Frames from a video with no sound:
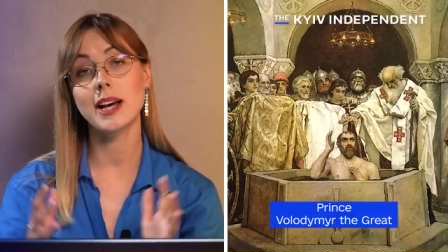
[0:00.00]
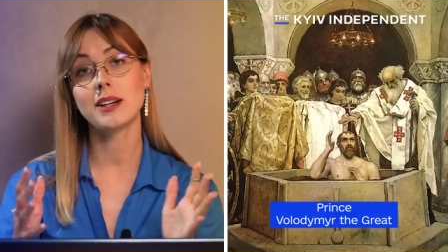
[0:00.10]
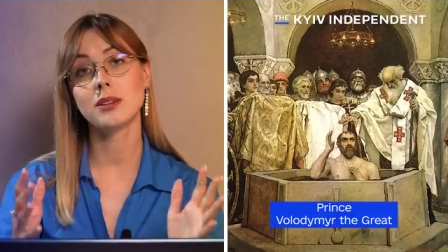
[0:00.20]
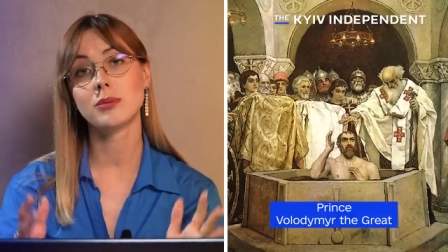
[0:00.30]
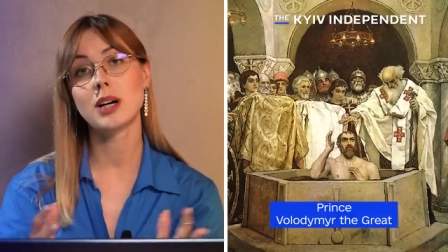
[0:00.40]

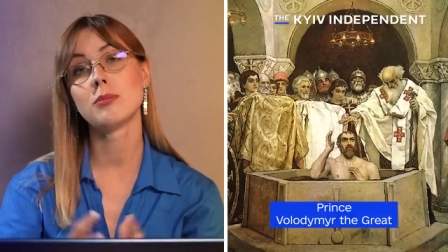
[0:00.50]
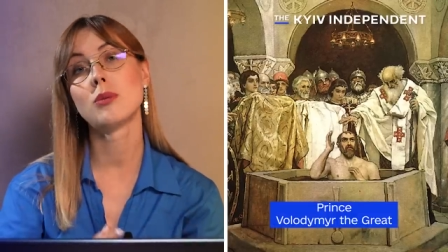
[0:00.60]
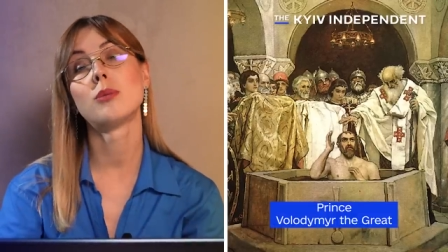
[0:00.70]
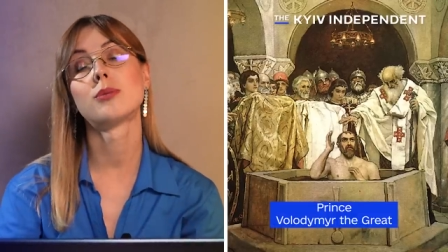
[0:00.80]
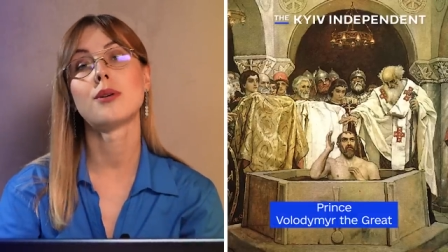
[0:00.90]
added one
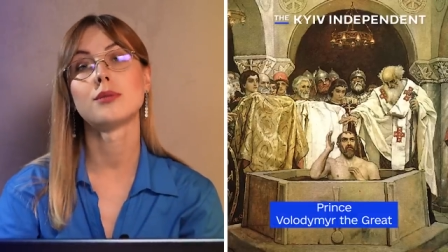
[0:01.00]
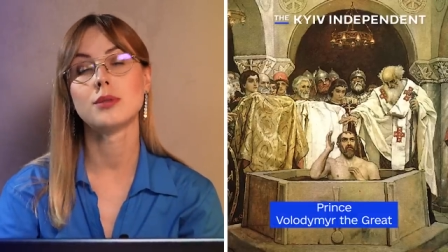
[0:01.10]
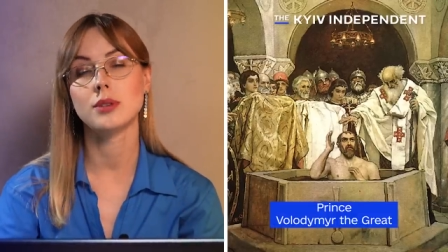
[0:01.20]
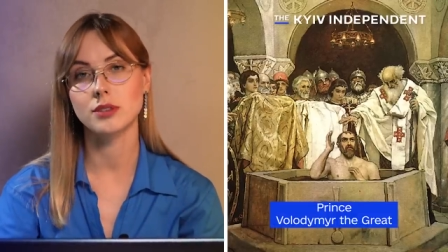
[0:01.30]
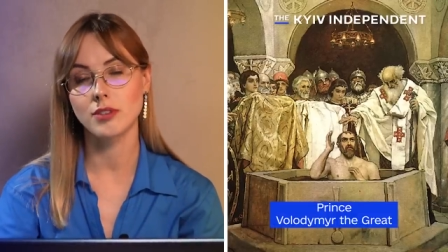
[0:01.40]
more prong
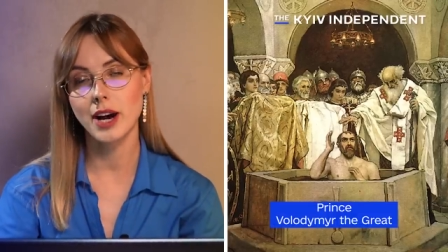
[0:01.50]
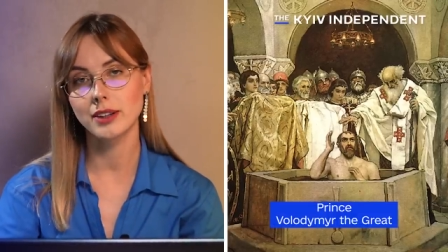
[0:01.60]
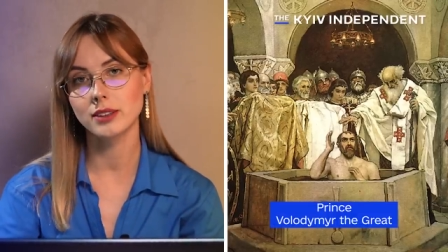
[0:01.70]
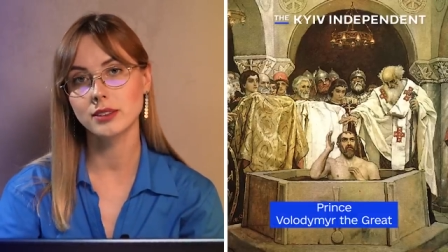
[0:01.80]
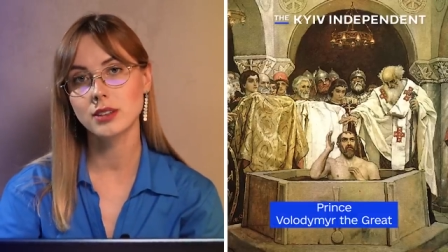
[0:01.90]
to the
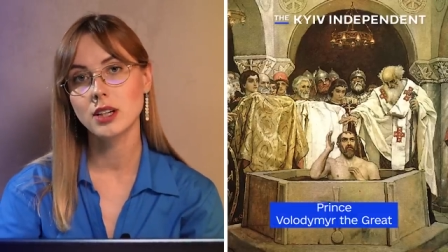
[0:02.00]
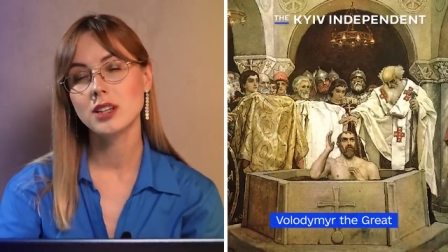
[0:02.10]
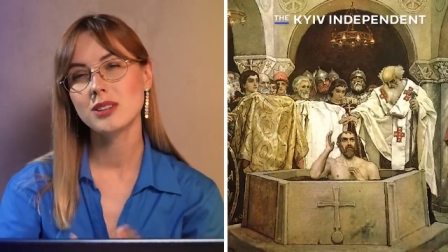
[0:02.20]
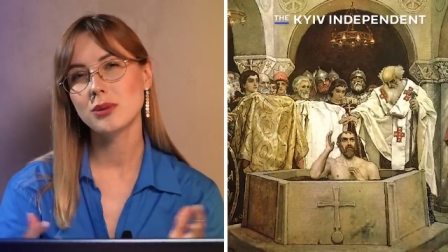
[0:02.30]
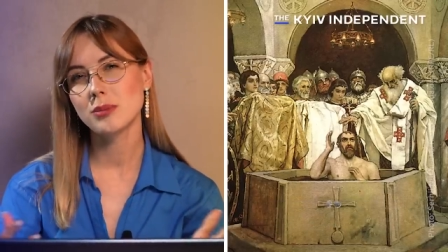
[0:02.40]
trident
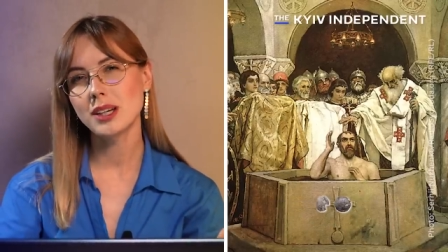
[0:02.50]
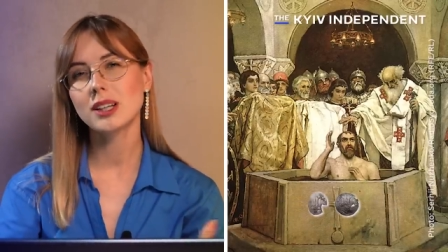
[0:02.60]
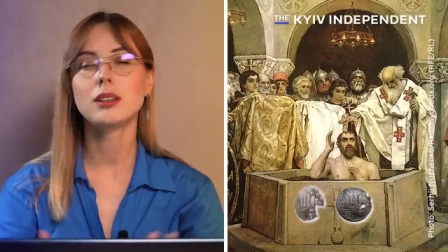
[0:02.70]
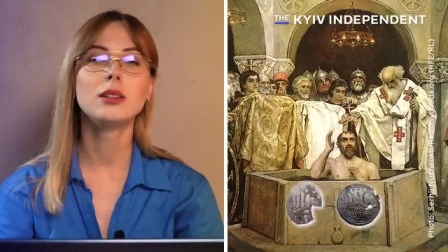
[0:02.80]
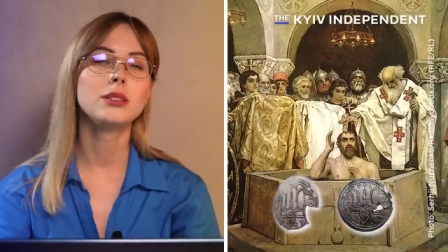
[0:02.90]
to make
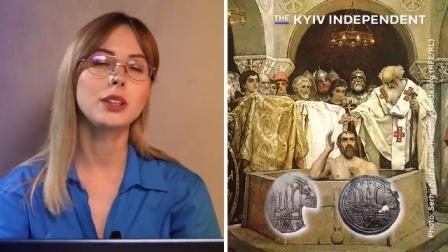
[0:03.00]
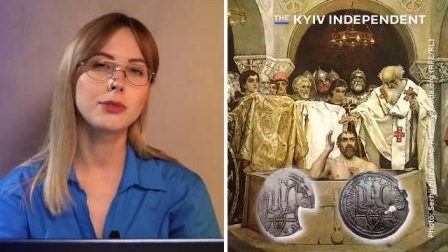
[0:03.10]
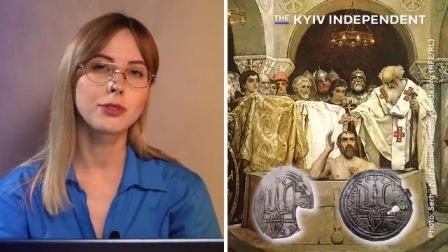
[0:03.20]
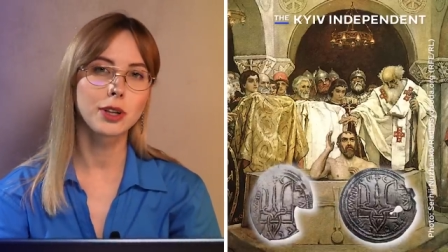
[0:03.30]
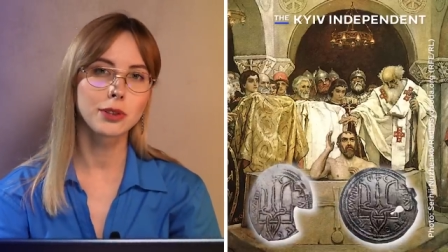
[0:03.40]
it look
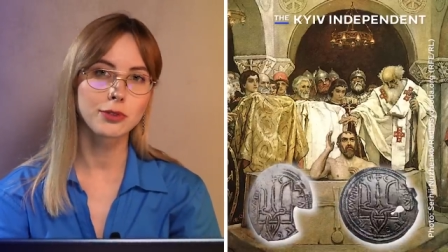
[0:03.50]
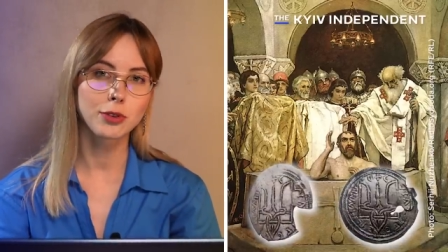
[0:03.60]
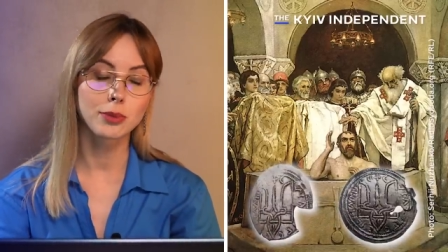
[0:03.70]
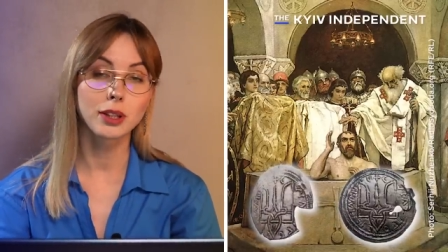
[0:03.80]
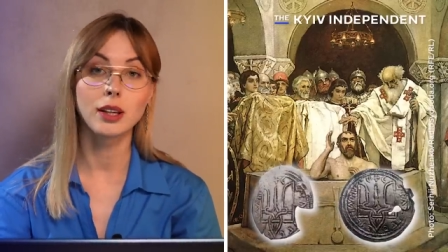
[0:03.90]
different
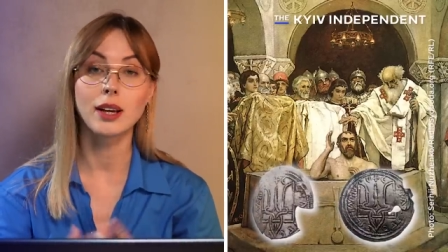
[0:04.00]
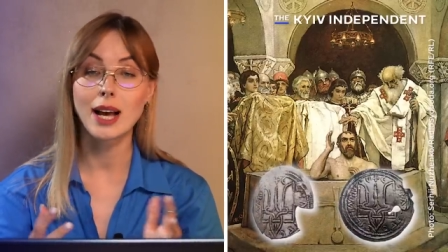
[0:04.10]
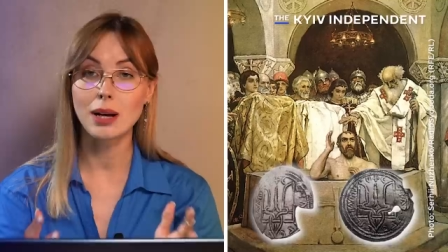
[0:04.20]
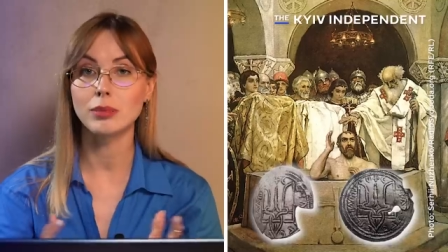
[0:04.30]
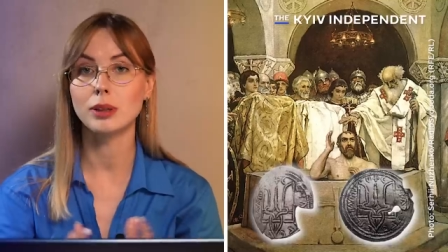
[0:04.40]
from the
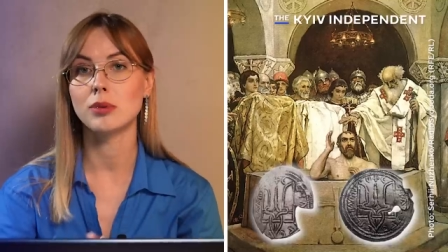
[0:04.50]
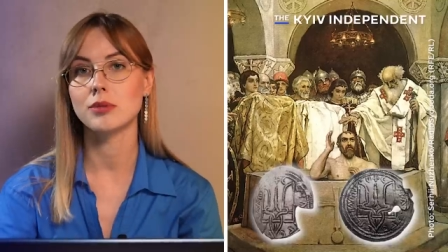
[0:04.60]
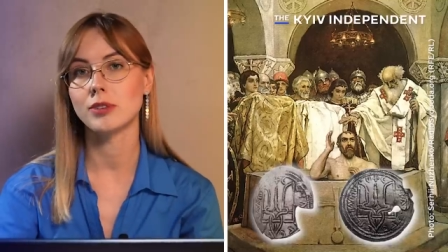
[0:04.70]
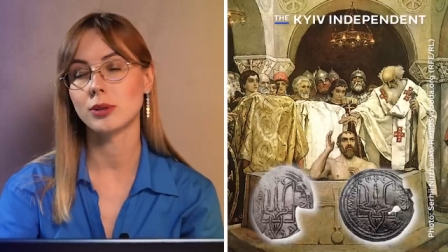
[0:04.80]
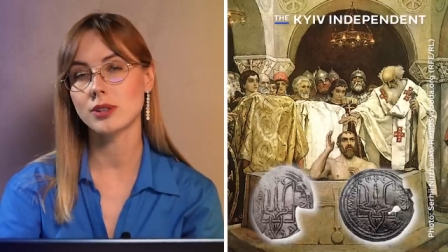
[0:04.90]
emblem of
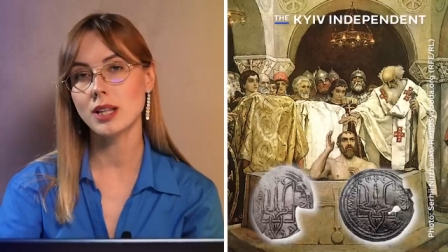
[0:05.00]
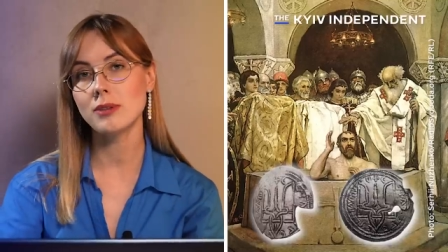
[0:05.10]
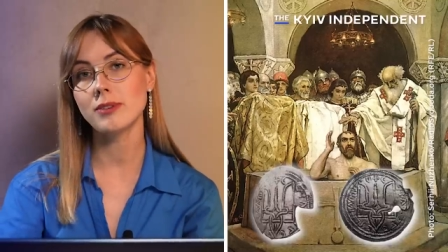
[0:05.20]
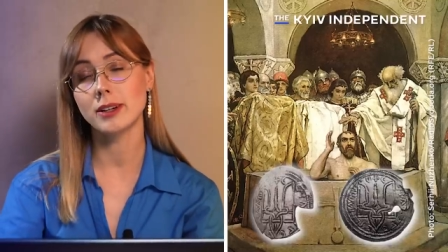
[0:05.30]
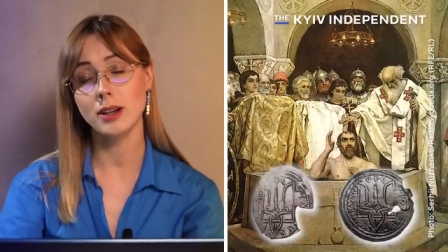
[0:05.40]

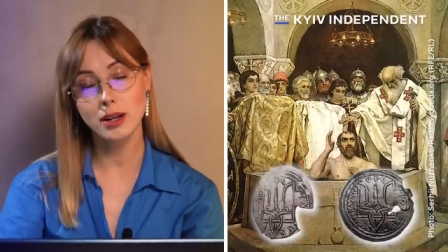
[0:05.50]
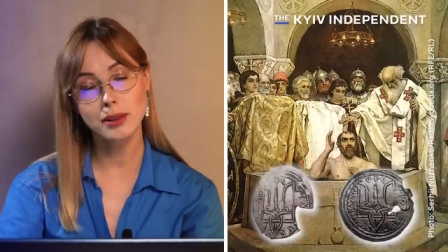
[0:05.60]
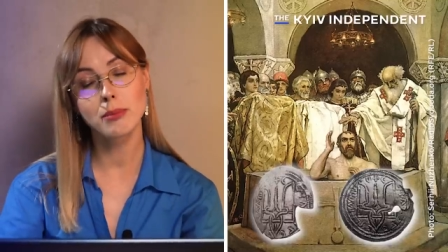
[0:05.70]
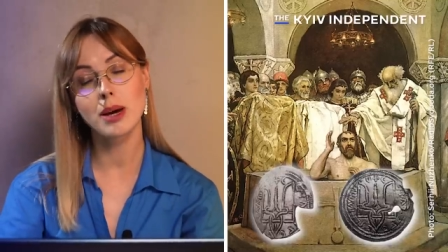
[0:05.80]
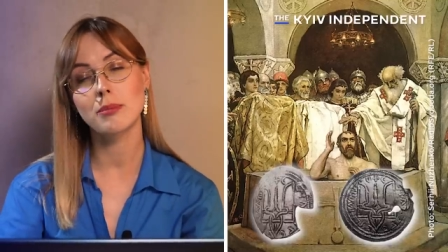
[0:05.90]
Sviatoslav and
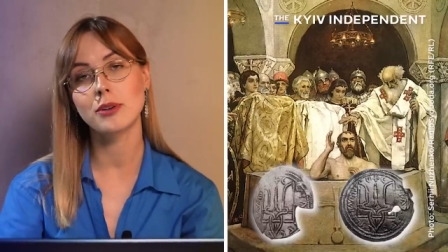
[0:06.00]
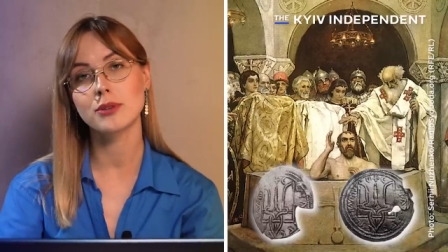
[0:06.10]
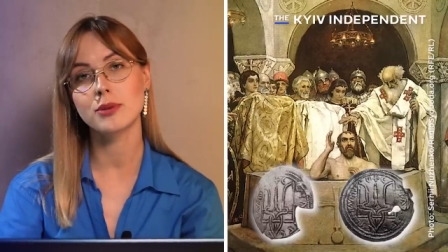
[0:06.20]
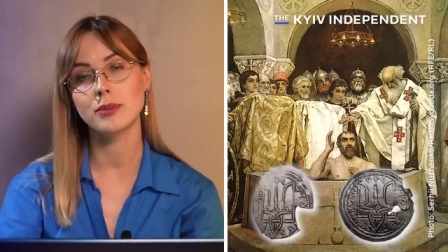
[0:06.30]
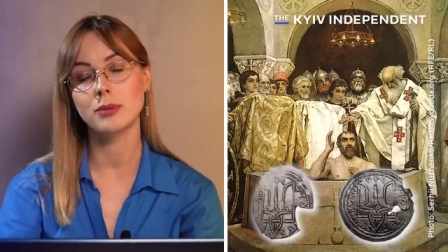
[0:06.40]
other
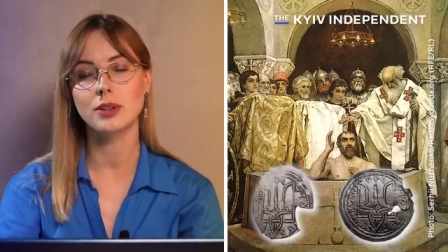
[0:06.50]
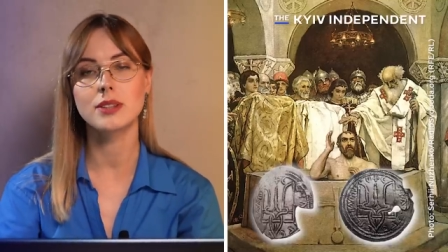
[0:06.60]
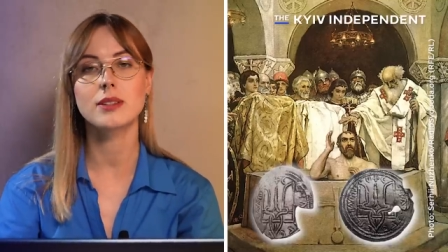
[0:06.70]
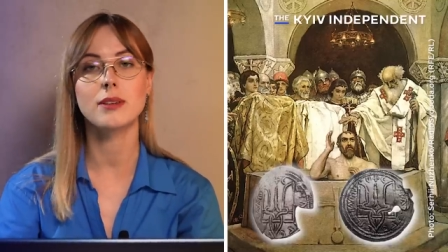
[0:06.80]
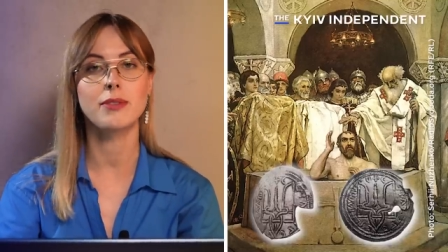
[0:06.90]
members of the
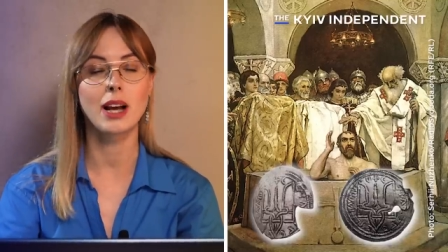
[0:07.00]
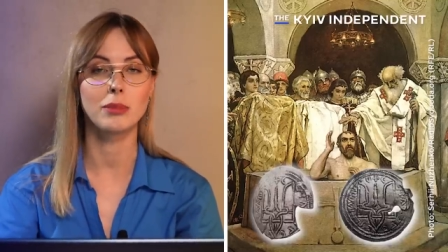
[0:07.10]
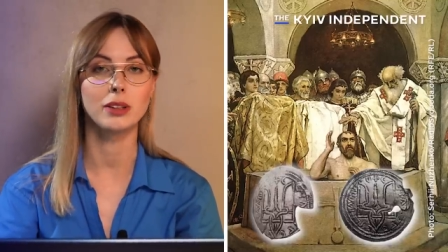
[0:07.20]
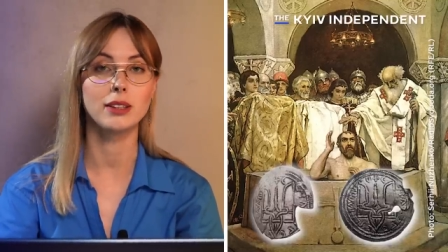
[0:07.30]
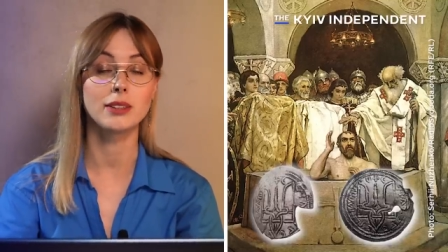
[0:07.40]
princely
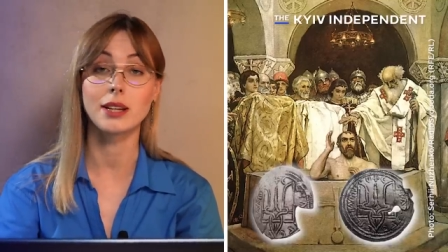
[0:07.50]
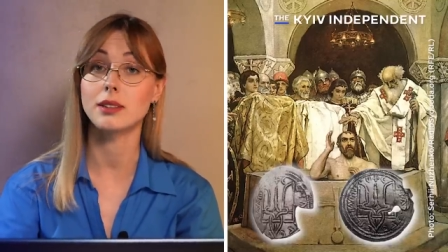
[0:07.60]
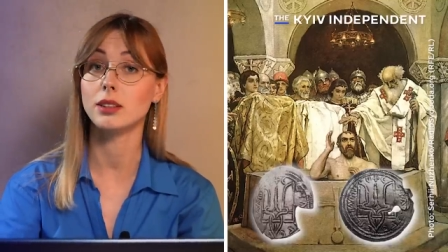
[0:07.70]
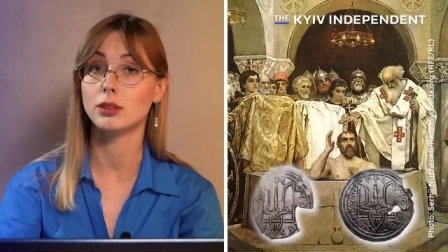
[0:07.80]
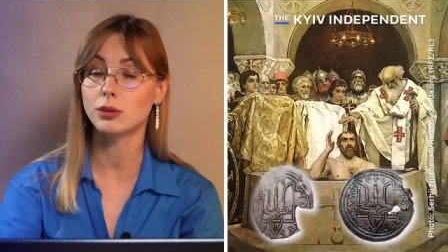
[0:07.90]
family, says
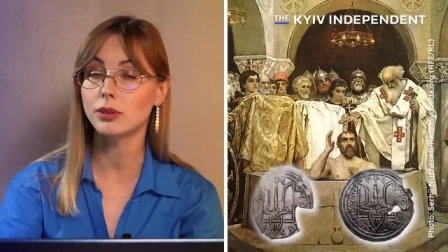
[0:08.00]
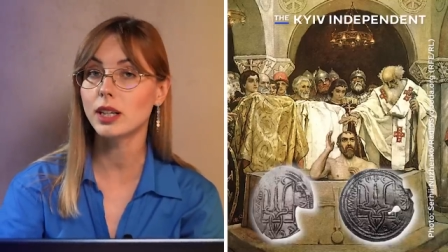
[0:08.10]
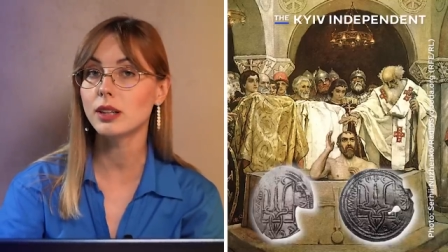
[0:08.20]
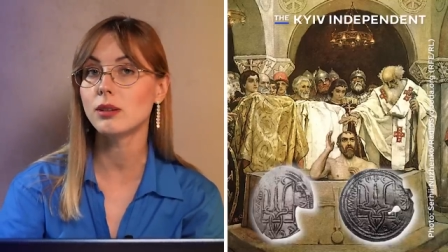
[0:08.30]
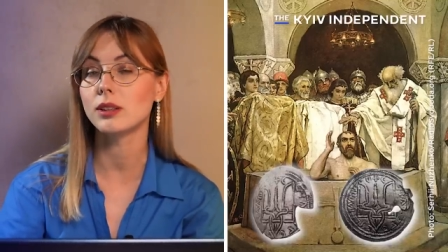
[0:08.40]

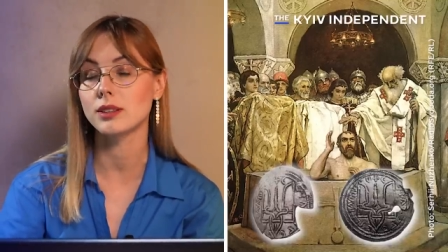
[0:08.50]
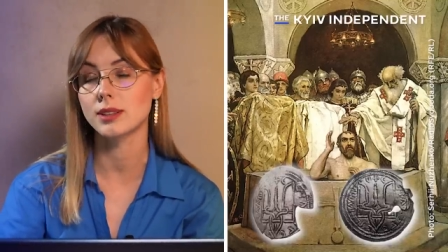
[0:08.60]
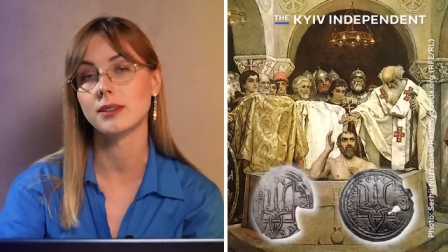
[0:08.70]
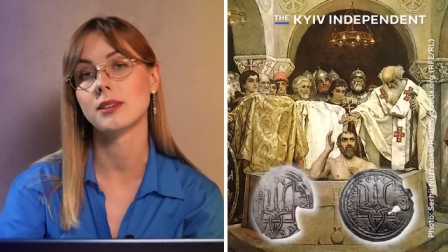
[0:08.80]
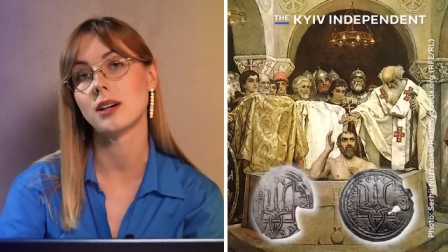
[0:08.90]
historian
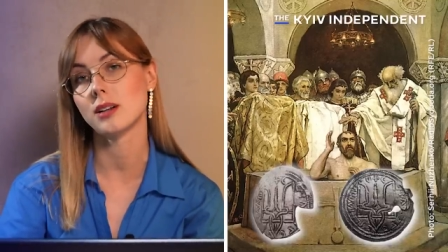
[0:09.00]
Alexander